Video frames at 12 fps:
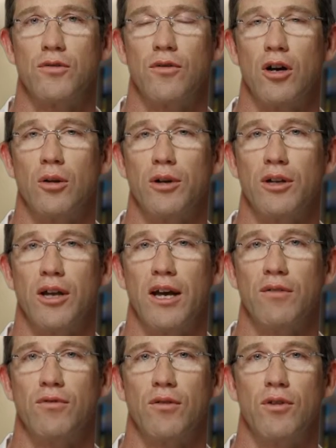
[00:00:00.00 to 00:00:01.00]
the following
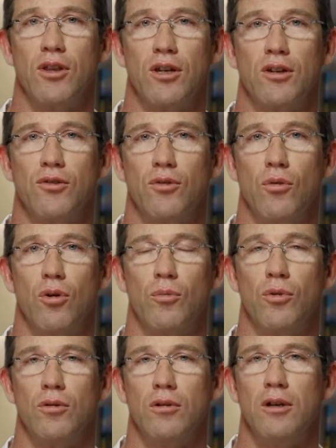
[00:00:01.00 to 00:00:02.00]
day if everything is normal.